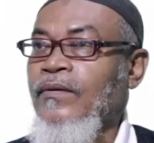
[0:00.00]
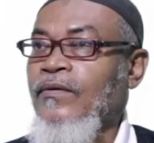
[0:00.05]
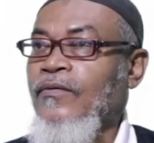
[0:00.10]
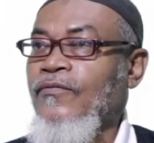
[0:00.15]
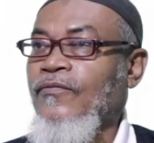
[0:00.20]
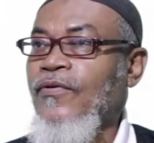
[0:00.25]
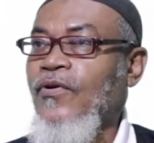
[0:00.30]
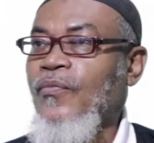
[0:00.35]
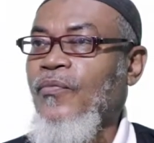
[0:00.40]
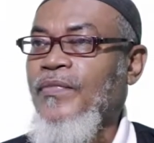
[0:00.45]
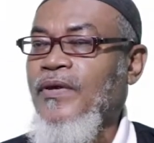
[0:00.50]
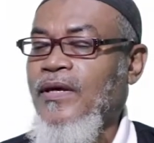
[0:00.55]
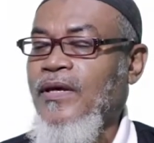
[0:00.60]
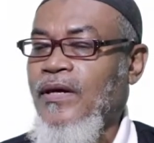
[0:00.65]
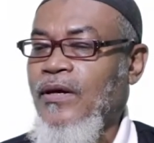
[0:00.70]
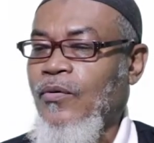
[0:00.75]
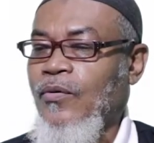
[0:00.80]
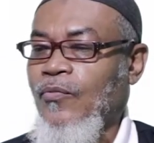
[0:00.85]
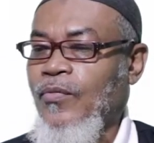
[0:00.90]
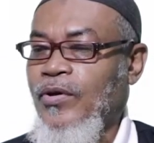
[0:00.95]
From
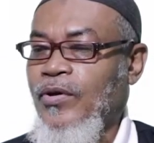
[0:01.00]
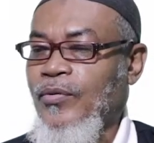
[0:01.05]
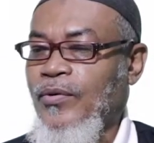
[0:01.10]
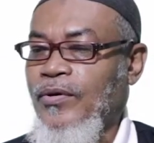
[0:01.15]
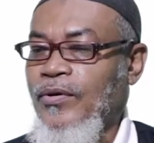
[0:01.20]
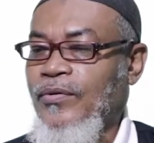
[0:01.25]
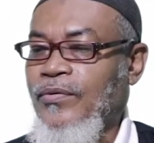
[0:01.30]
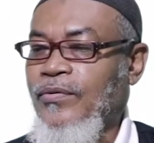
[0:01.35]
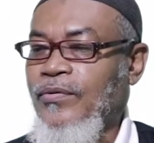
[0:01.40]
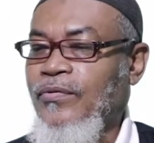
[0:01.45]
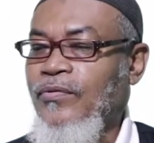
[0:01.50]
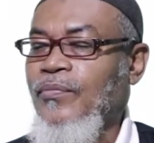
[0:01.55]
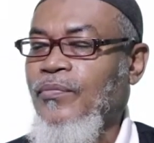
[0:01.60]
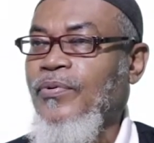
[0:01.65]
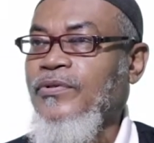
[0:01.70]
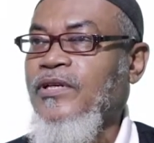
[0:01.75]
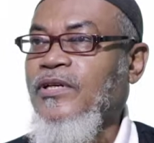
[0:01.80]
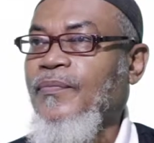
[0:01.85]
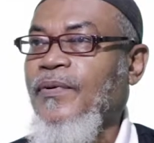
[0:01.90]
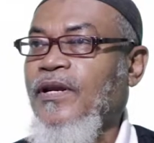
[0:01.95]
here, what do? We
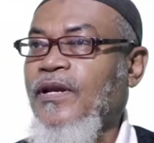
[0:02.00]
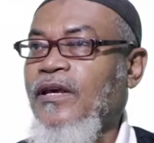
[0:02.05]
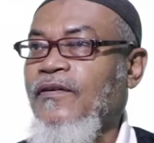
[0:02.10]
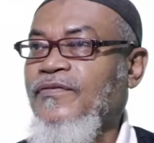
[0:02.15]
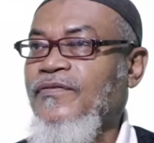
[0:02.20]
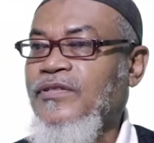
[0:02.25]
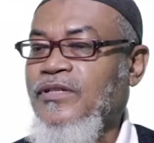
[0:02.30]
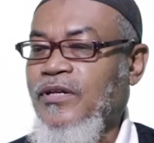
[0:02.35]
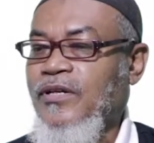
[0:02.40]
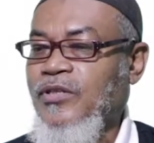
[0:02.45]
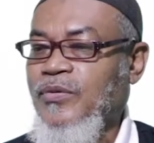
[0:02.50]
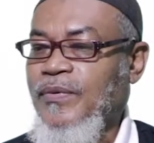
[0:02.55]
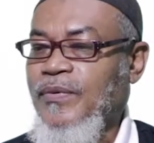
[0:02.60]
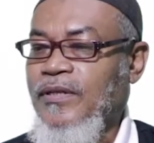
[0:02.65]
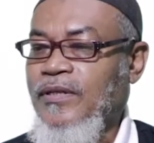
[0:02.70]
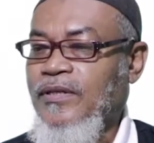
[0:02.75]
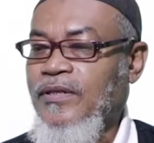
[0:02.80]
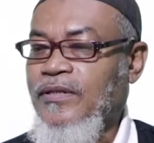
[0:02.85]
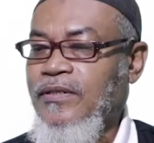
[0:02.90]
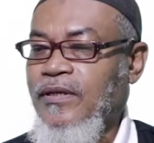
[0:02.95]
put up an if
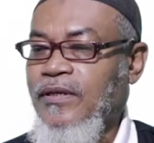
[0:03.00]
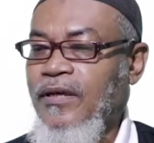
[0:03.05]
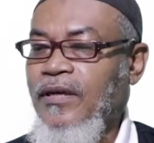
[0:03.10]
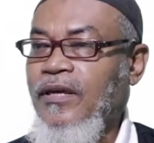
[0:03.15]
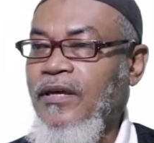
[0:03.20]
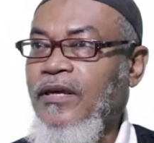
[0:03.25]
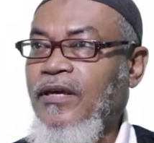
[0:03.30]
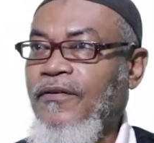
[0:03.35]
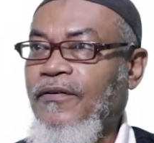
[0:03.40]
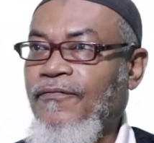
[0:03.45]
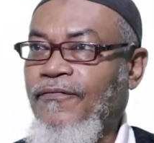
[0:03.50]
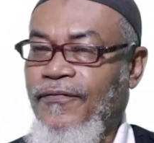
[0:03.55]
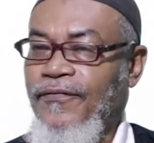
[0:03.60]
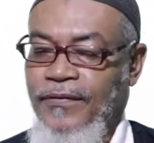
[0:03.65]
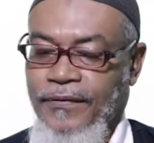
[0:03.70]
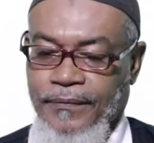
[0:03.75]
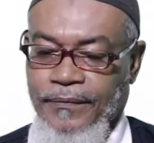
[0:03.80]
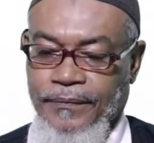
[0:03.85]
statement. If,